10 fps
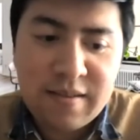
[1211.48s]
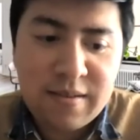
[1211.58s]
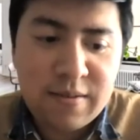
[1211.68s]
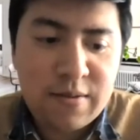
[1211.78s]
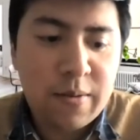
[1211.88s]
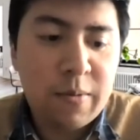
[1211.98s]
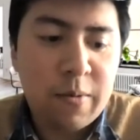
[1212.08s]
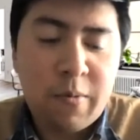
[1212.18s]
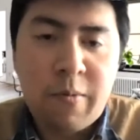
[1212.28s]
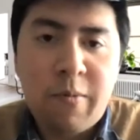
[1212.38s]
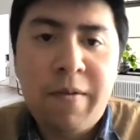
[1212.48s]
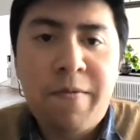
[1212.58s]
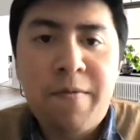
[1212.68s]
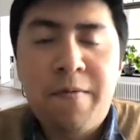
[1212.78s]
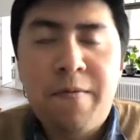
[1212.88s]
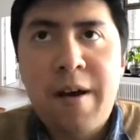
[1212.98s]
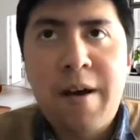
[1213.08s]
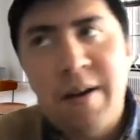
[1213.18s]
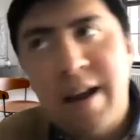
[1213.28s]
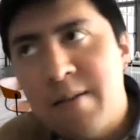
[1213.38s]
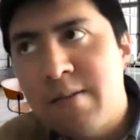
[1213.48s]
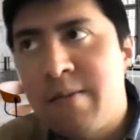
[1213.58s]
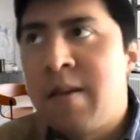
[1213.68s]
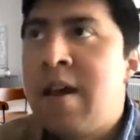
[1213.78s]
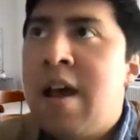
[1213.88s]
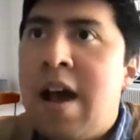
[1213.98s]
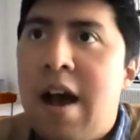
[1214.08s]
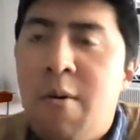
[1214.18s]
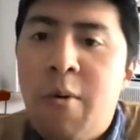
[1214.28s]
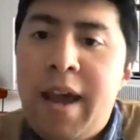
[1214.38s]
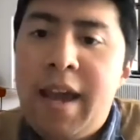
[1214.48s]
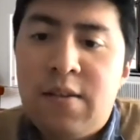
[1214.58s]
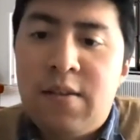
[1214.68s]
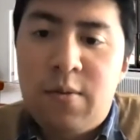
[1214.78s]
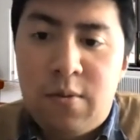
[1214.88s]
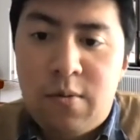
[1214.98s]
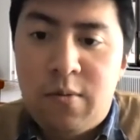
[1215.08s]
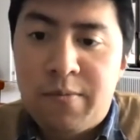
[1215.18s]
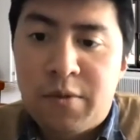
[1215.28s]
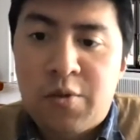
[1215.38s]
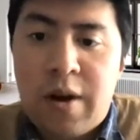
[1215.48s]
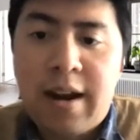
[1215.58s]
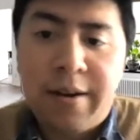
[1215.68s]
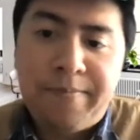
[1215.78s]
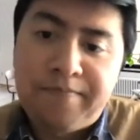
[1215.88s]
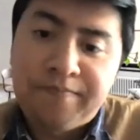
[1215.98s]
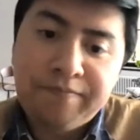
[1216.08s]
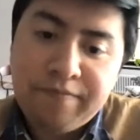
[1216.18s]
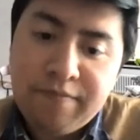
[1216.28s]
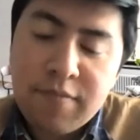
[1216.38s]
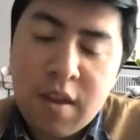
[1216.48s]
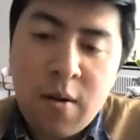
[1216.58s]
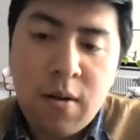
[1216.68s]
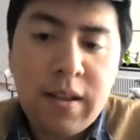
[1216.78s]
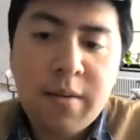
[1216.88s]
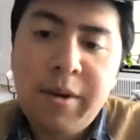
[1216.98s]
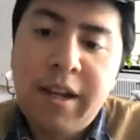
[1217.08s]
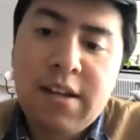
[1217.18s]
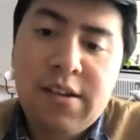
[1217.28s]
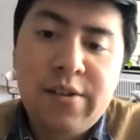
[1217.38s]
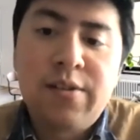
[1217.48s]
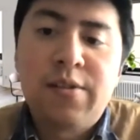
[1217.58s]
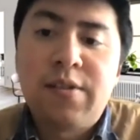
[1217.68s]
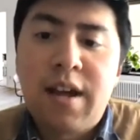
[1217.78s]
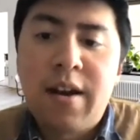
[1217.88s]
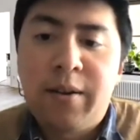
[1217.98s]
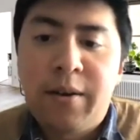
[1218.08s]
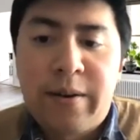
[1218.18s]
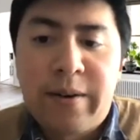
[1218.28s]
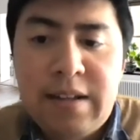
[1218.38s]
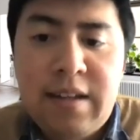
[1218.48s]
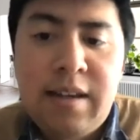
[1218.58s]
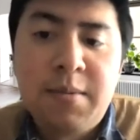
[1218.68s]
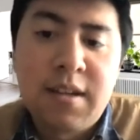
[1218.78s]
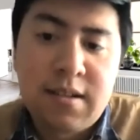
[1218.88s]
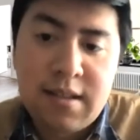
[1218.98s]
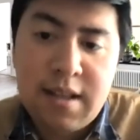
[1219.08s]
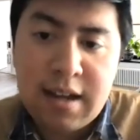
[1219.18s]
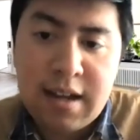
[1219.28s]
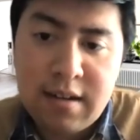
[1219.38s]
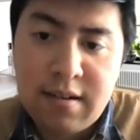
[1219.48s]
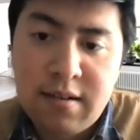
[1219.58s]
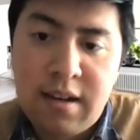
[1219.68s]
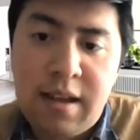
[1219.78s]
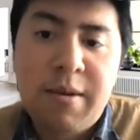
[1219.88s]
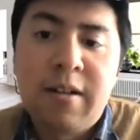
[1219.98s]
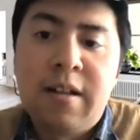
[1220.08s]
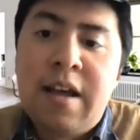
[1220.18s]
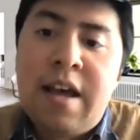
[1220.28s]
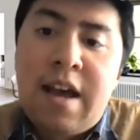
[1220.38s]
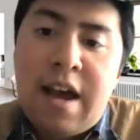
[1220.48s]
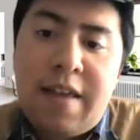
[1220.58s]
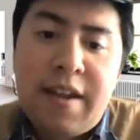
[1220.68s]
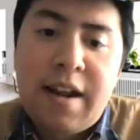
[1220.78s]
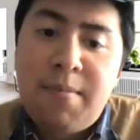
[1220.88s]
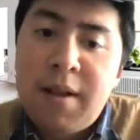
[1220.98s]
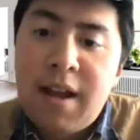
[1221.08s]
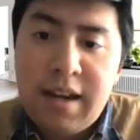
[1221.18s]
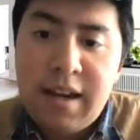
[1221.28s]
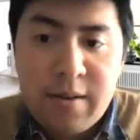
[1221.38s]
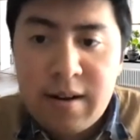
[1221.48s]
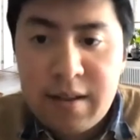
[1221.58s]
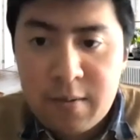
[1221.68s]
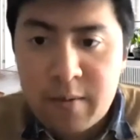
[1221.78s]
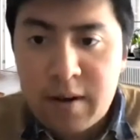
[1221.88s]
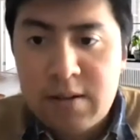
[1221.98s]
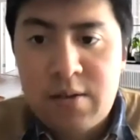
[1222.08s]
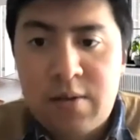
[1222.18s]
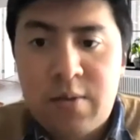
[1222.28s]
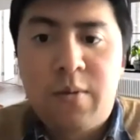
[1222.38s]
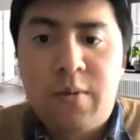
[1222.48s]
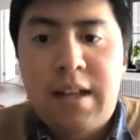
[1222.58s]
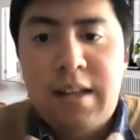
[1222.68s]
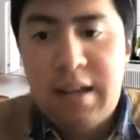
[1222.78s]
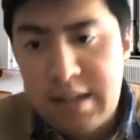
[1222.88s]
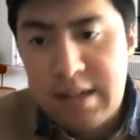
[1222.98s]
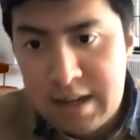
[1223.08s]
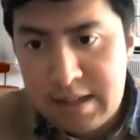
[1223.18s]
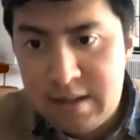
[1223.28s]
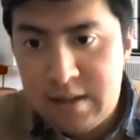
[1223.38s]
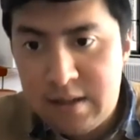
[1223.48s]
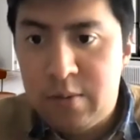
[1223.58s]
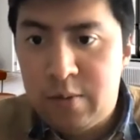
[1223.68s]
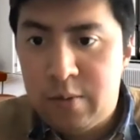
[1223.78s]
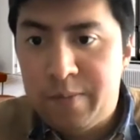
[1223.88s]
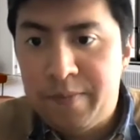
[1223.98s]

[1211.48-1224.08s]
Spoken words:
So we've found out a way to track all the communications that occur in Teams and Slack and email, and then apply neural networks to get insights into